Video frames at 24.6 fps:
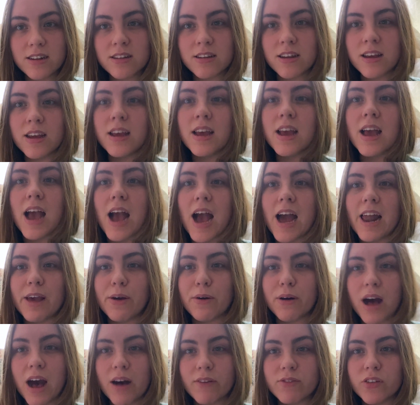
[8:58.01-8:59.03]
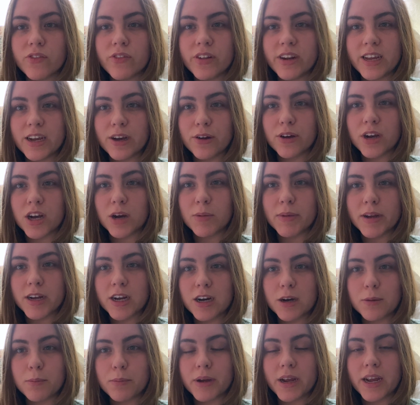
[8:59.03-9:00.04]
And I will have a video coming
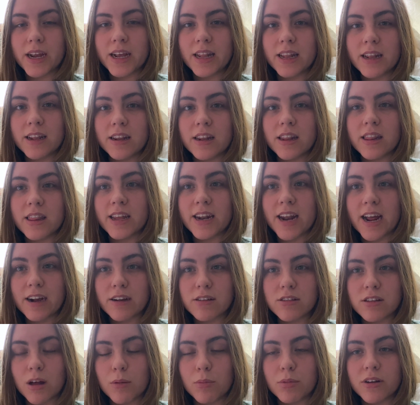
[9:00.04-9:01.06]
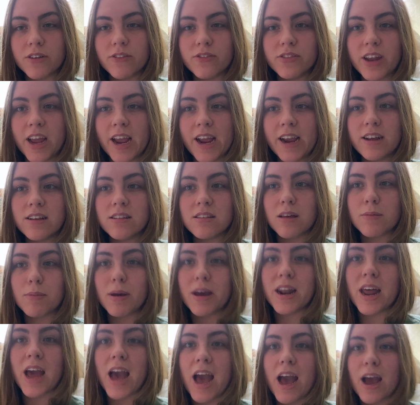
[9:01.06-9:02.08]
up in the next couple of days
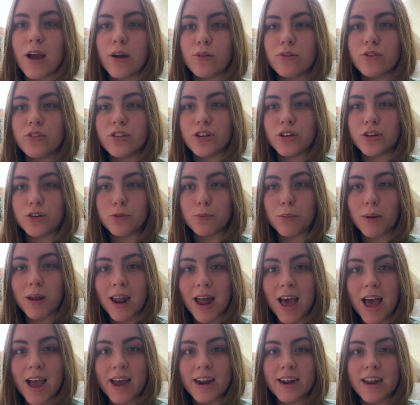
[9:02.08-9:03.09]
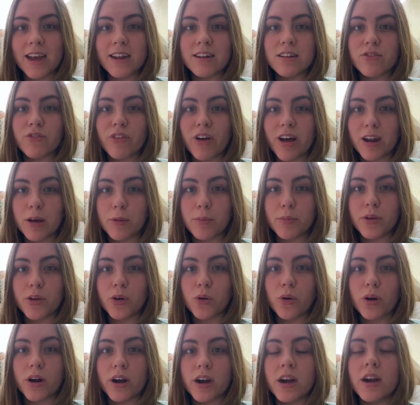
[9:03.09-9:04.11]
about how to plan and develop
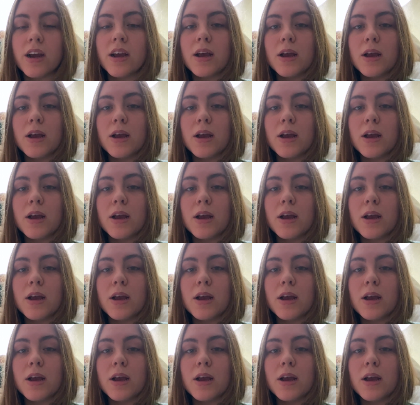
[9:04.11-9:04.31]
your